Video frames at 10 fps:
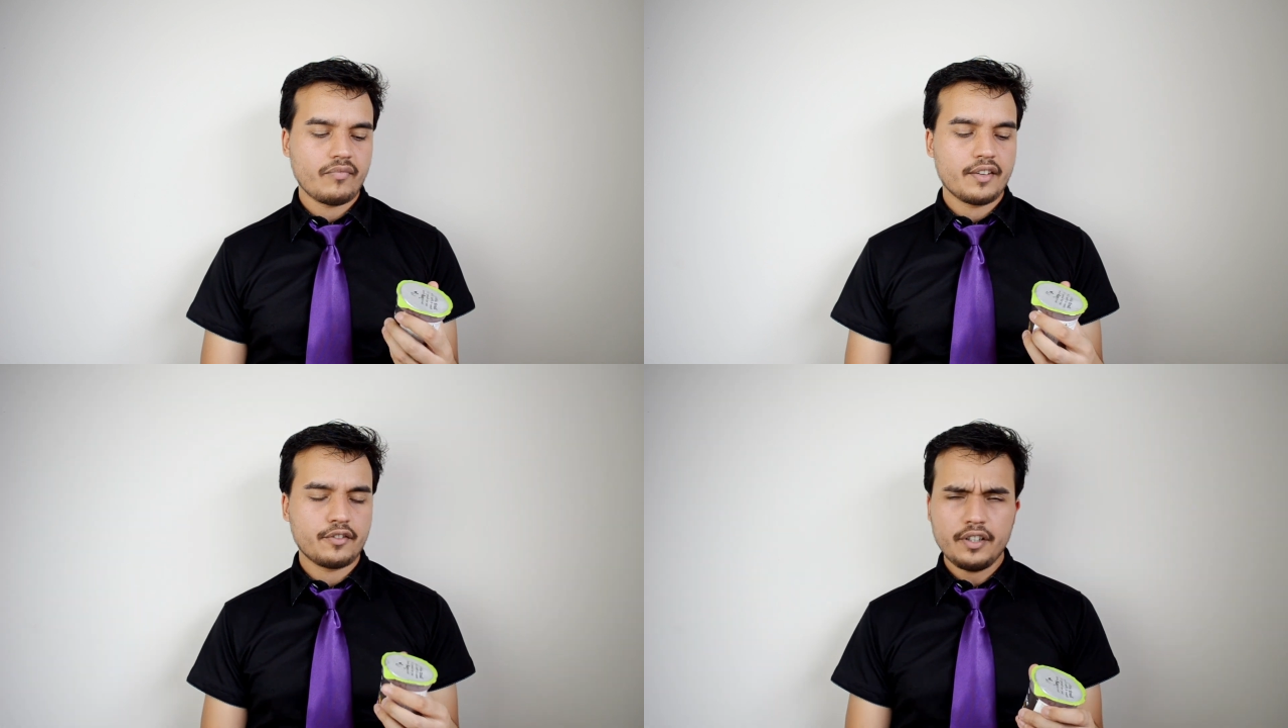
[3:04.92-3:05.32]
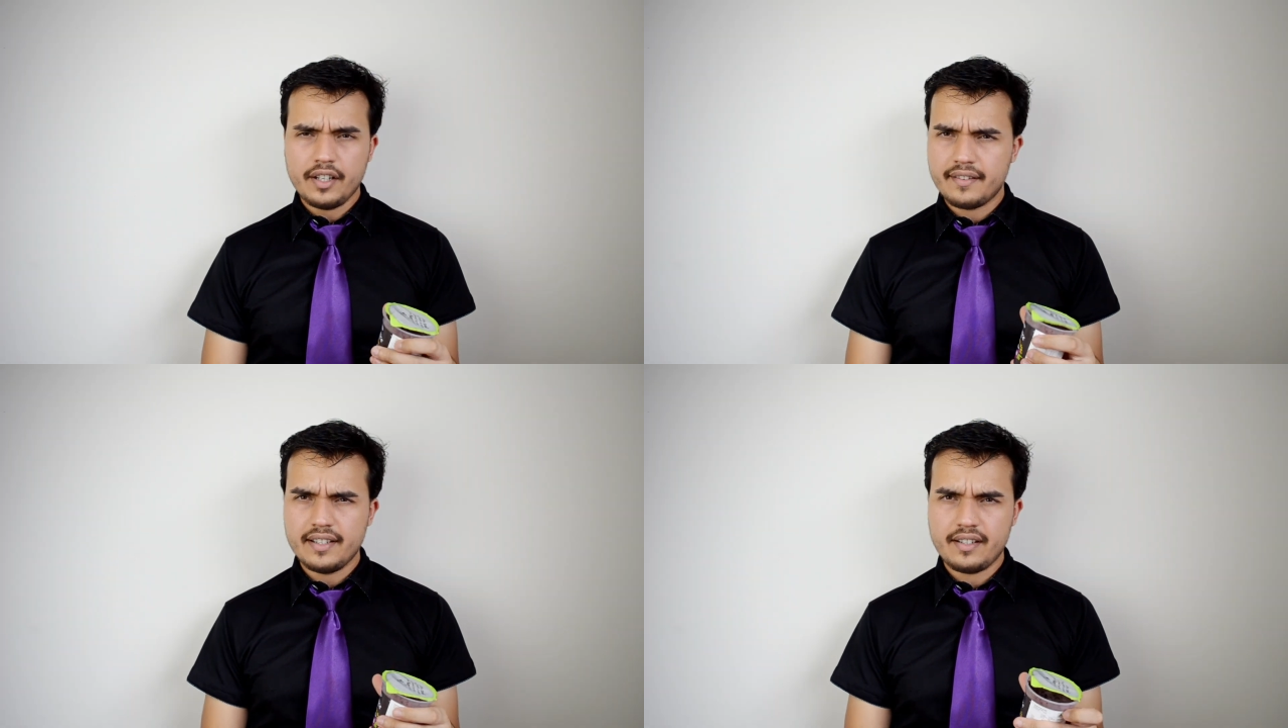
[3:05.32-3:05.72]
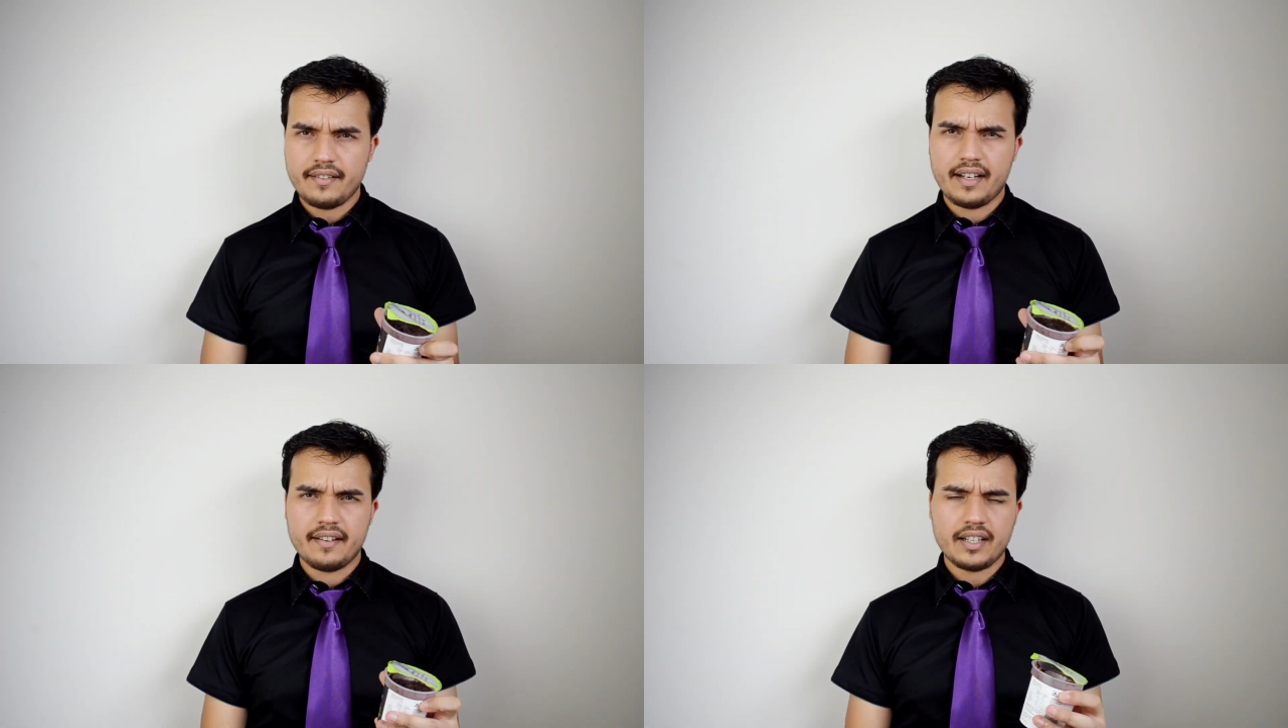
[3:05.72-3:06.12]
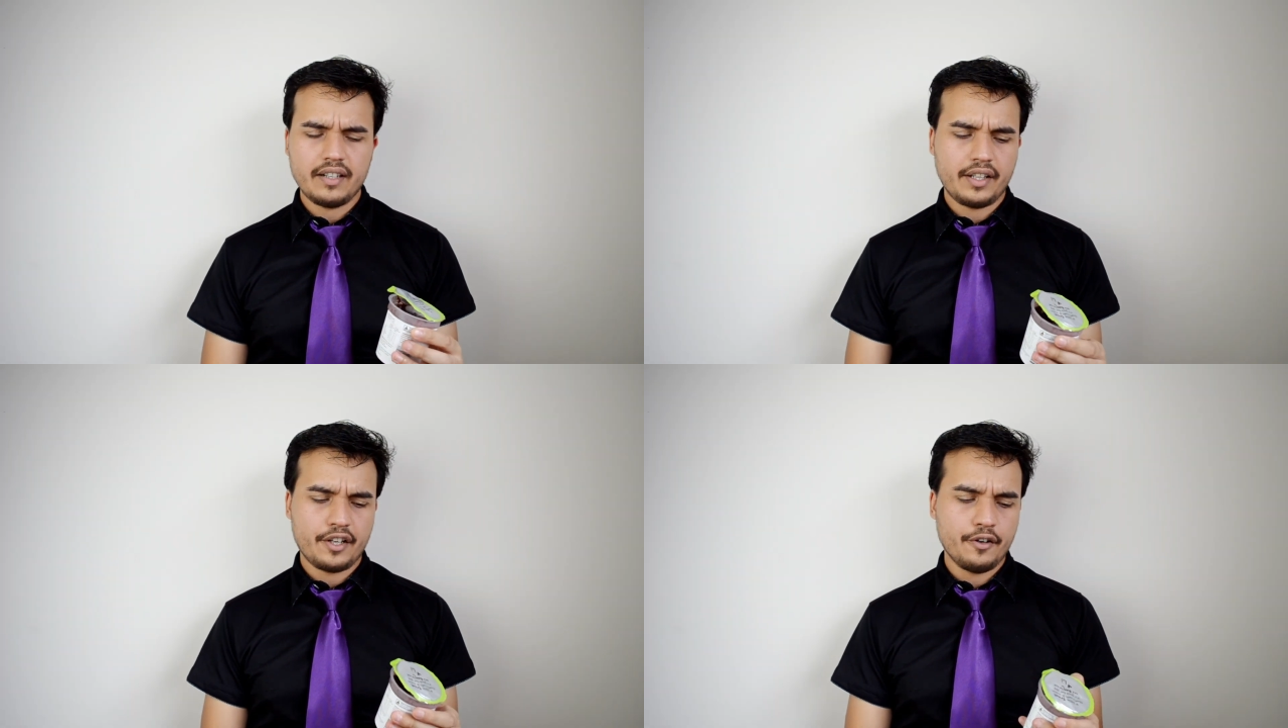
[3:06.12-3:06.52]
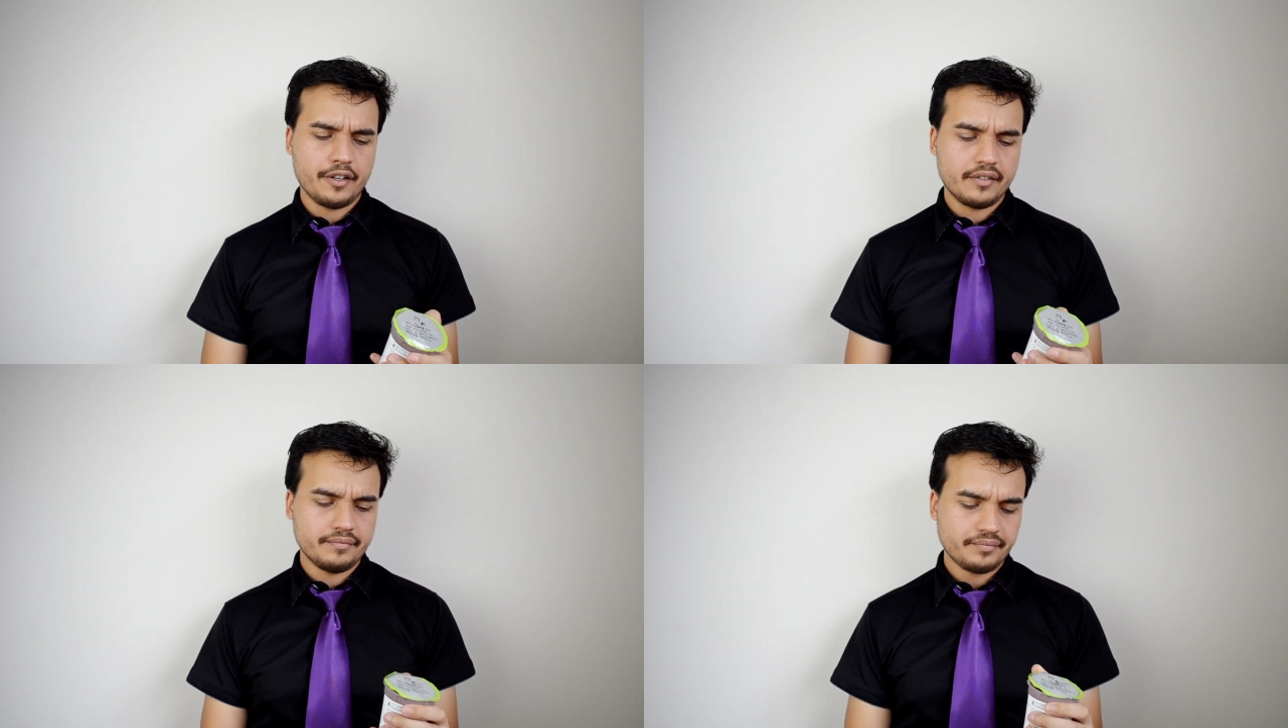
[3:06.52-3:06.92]
It's got a good consistency, it's kind of like
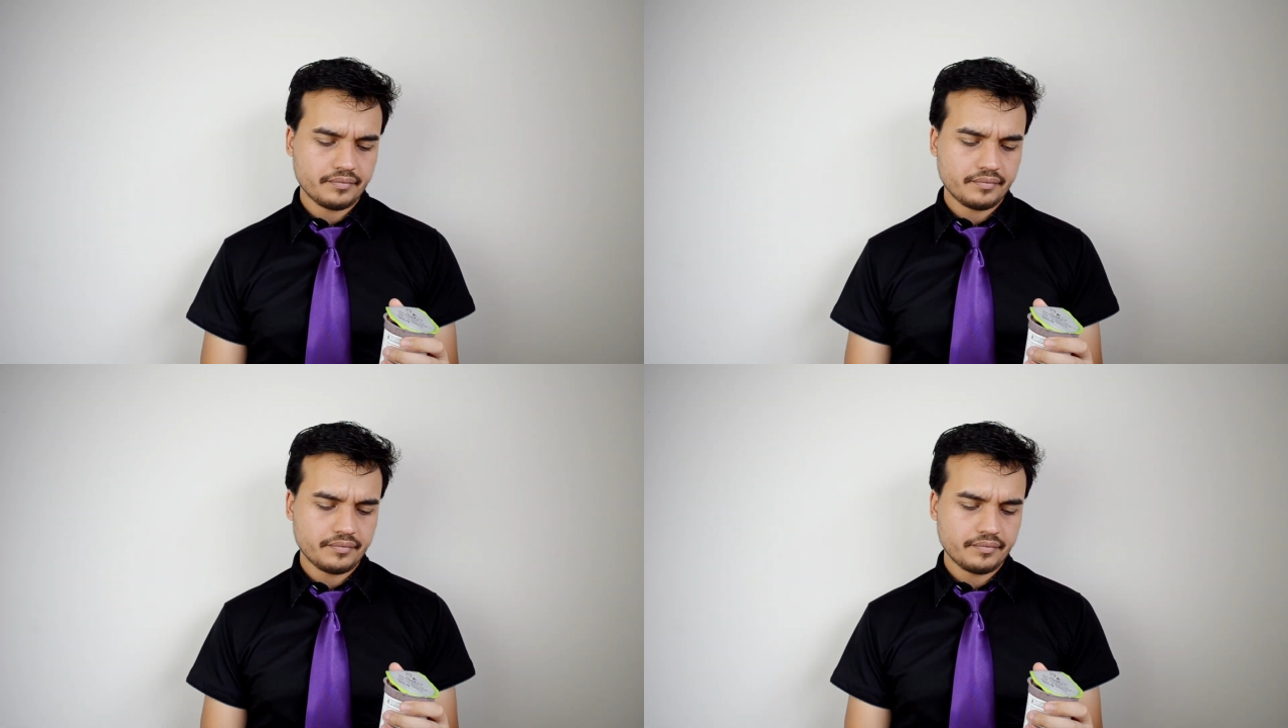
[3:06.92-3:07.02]
yogurt.